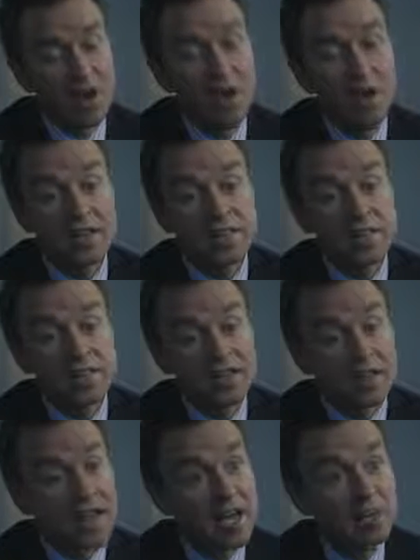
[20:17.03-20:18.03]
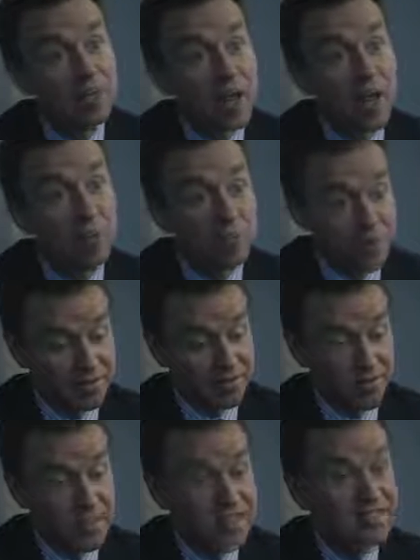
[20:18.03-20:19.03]
all the books in a library open
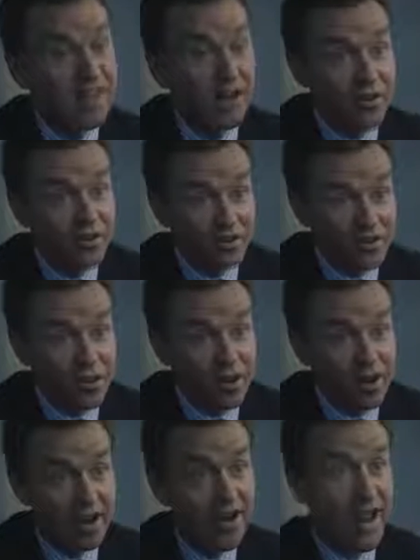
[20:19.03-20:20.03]
face down on the floor.